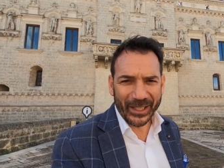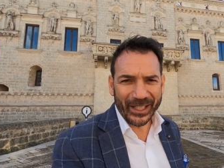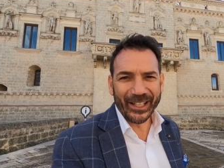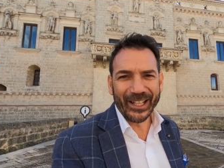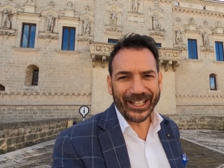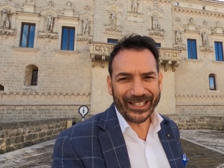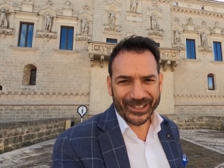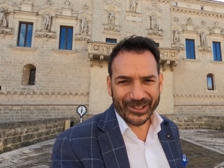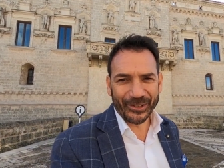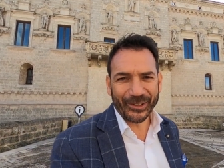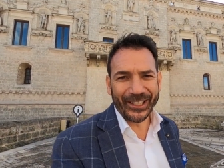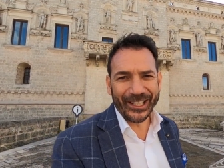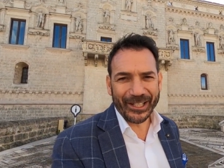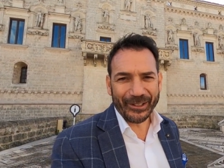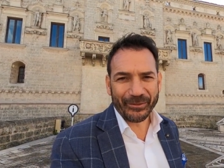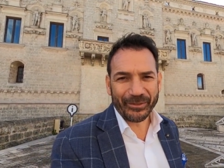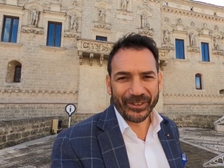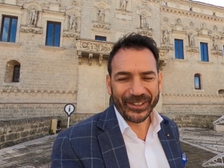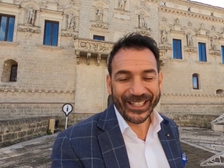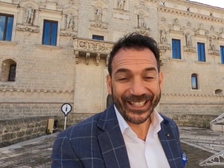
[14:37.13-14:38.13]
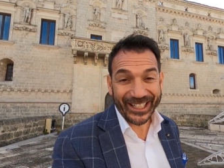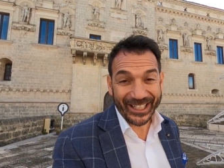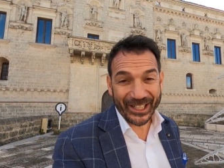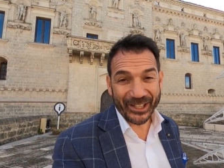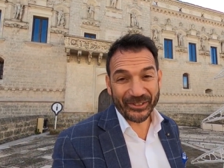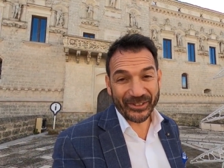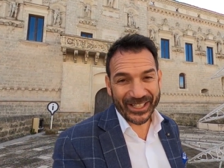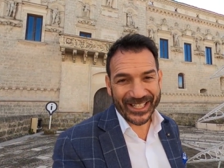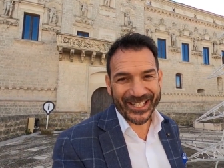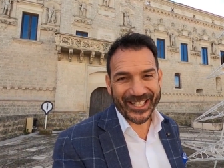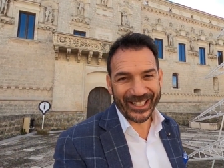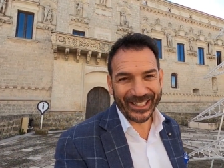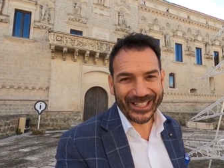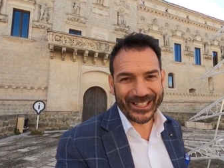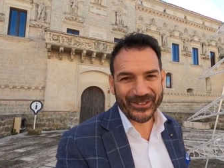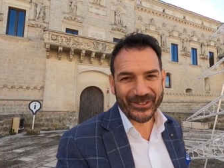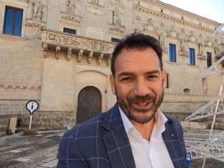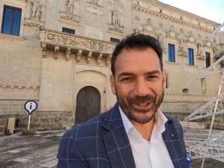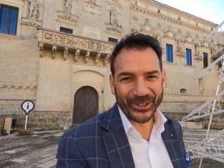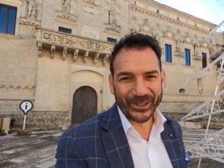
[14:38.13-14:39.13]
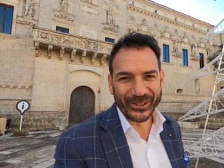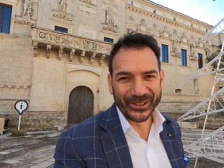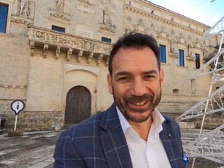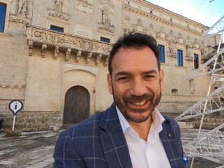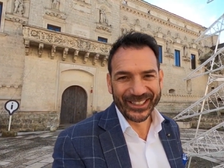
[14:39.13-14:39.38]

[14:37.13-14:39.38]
like to live here in Salento?